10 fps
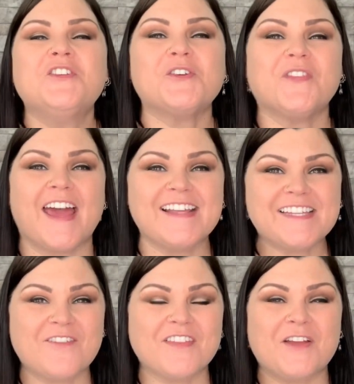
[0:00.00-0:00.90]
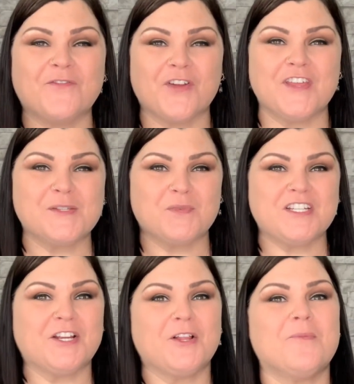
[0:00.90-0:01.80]
so that is everything for this
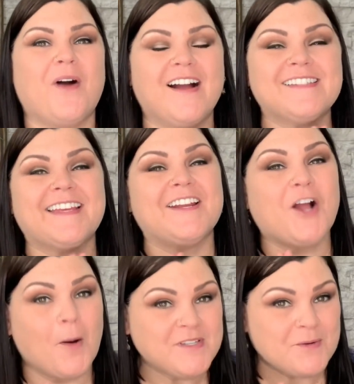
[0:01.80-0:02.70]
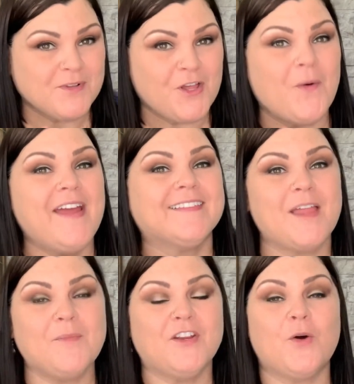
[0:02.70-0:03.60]
particular box. Again, comment down below and
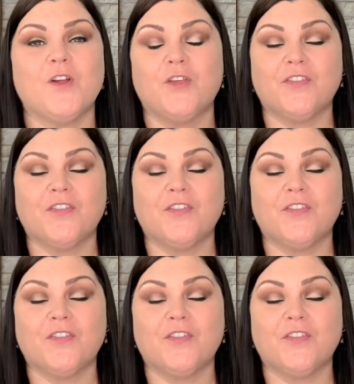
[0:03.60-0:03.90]
let me know what you